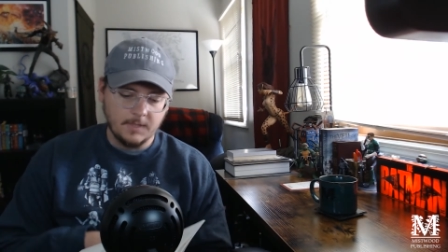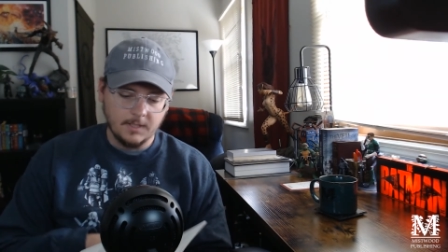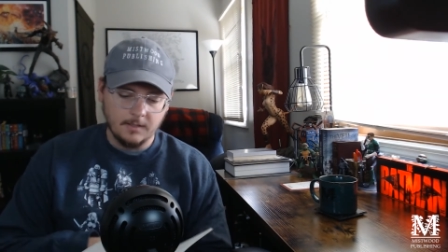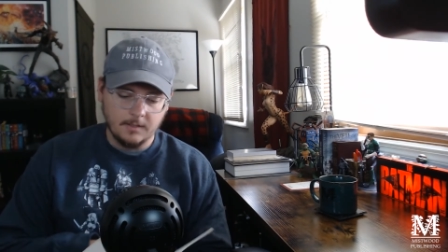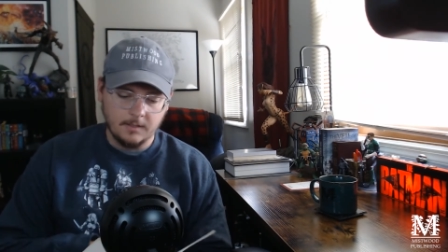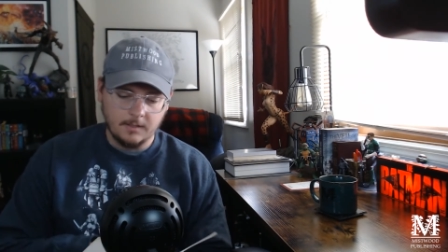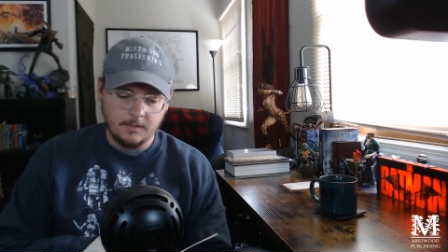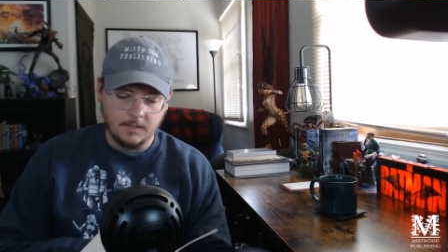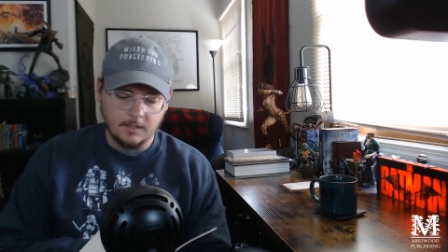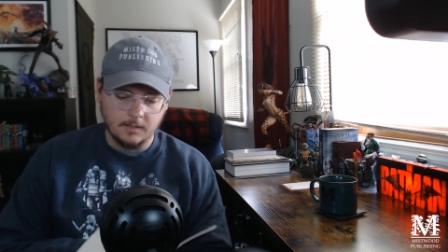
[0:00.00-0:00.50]

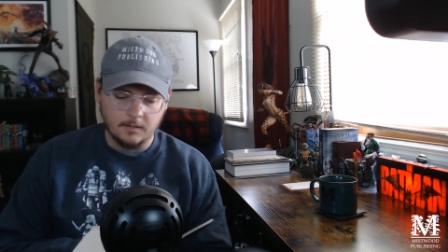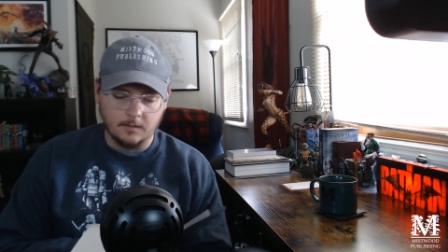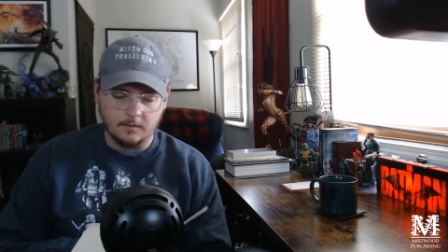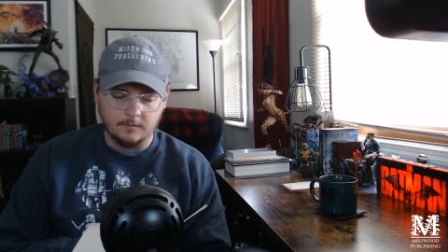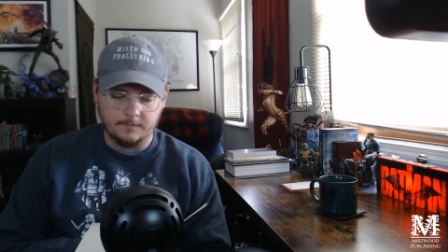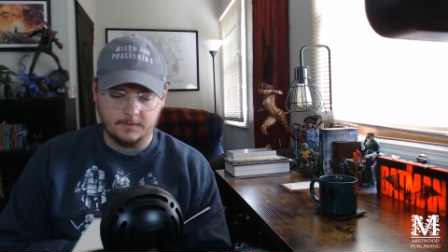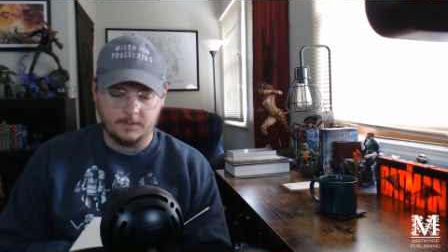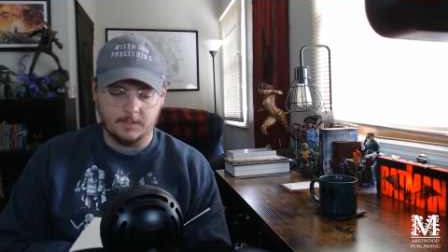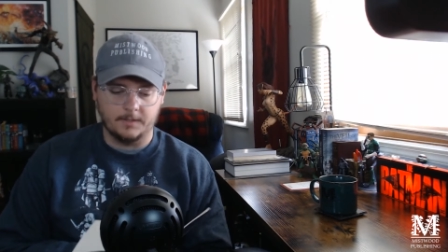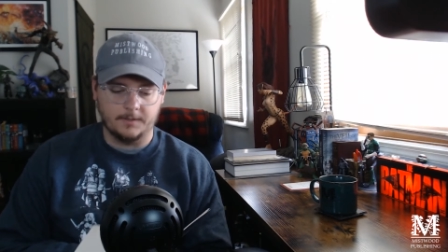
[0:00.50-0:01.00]
the
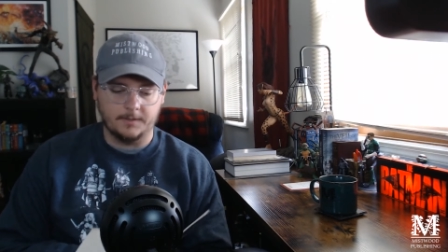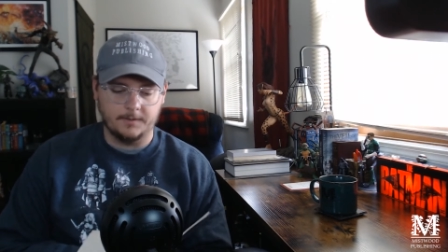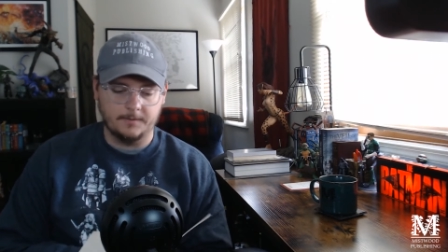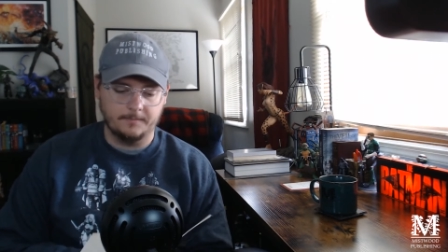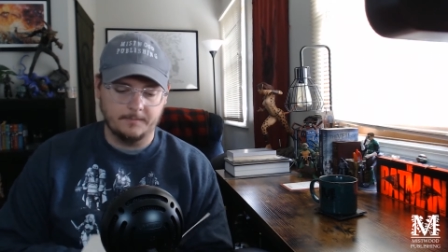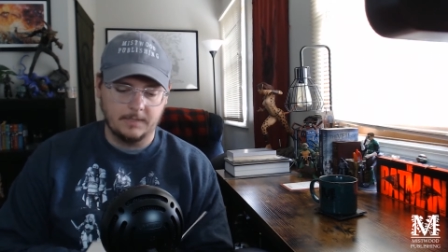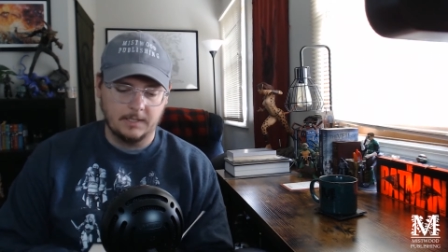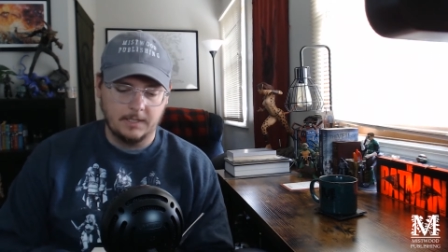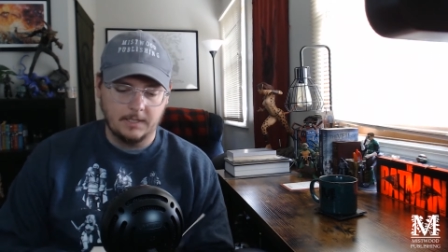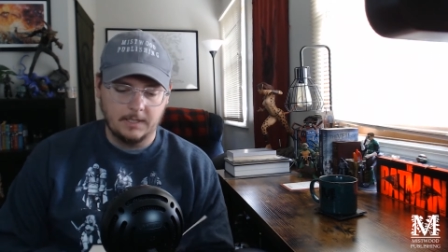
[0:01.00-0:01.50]
All-Father.
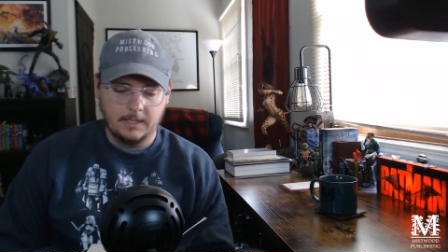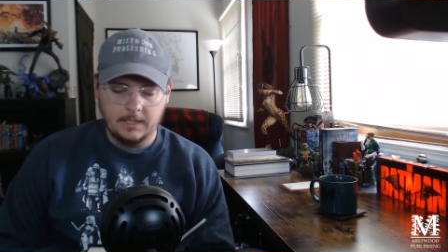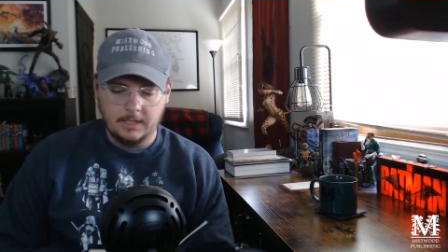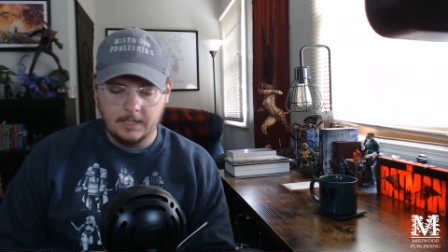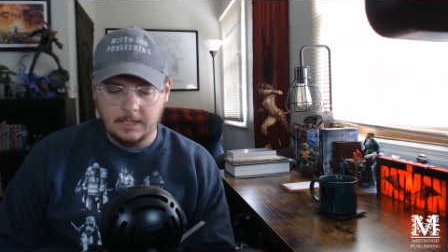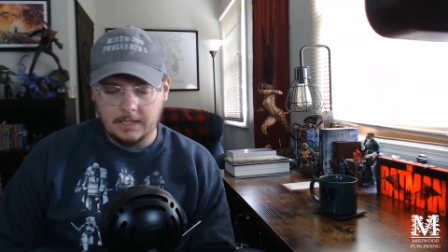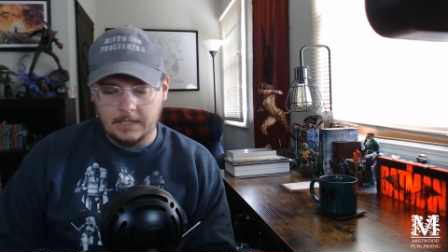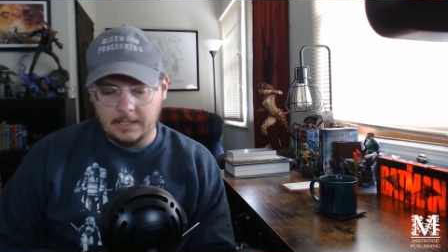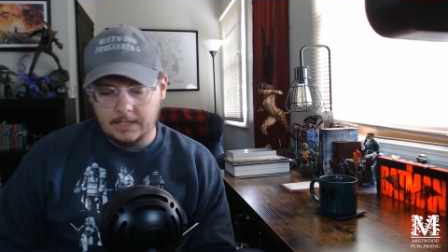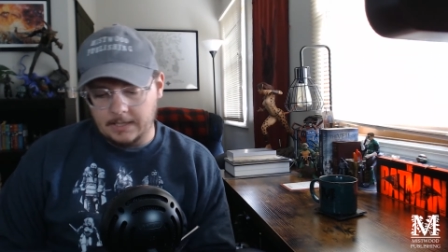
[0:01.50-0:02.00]

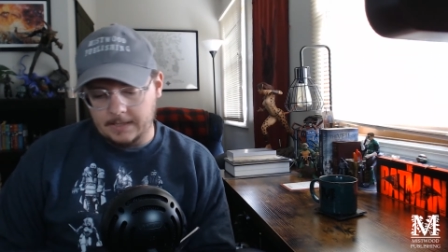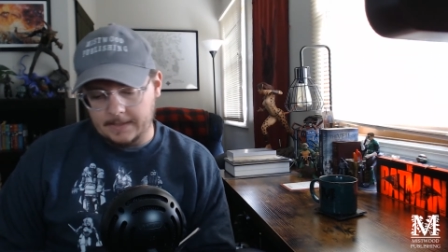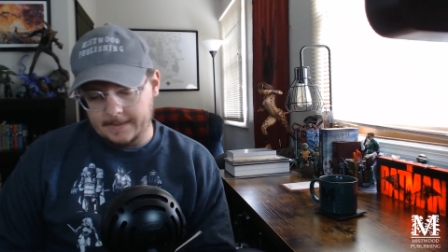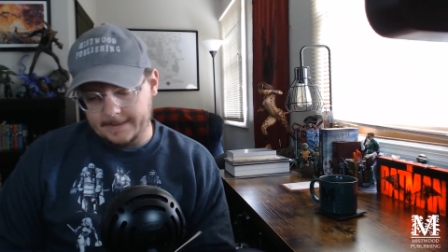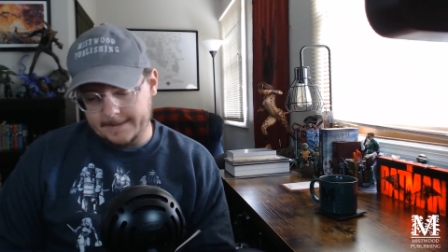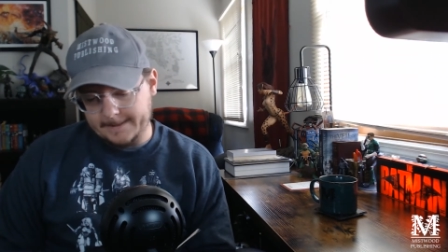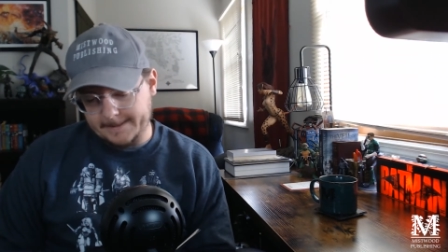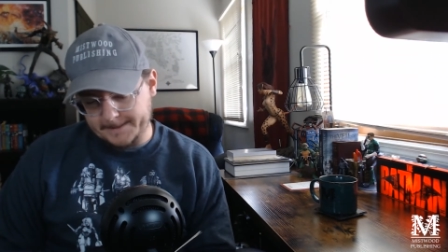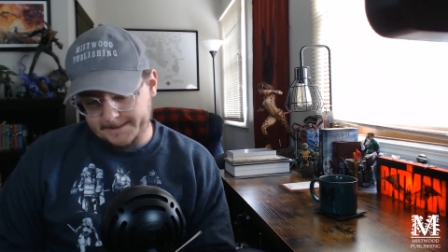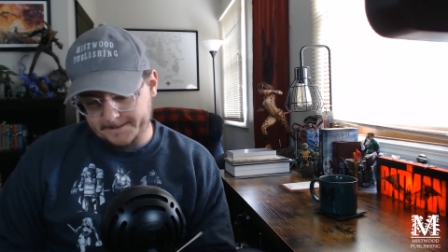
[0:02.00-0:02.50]

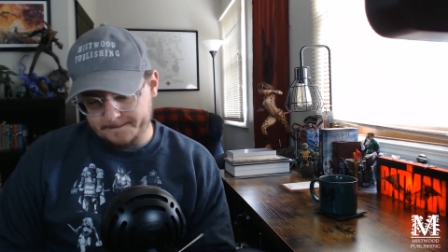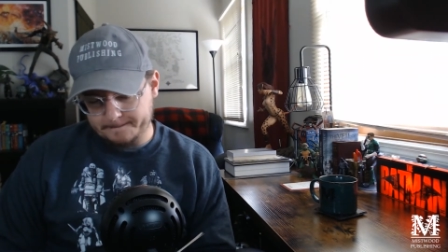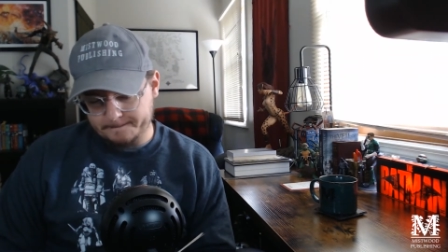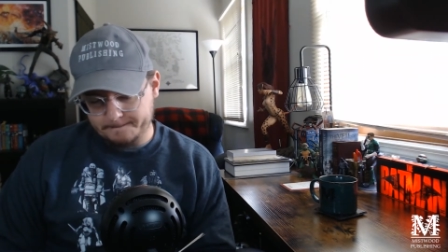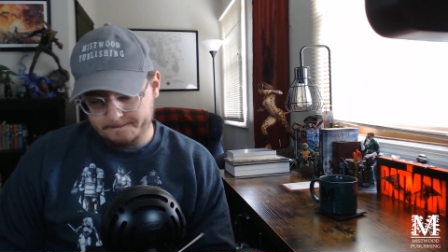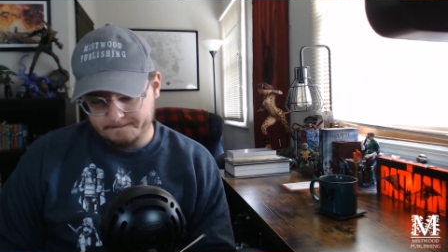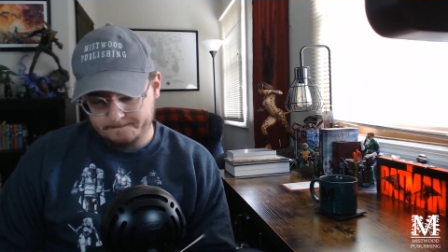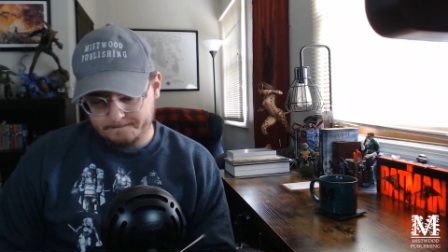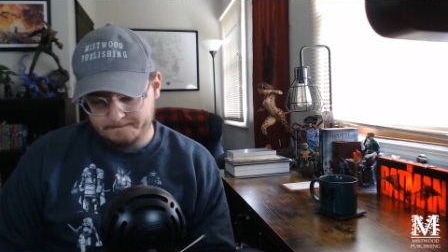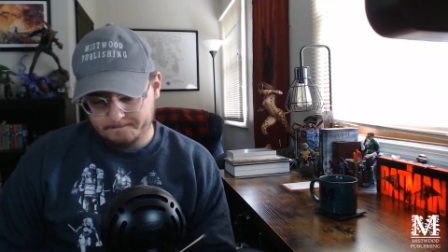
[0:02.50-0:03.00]
Um,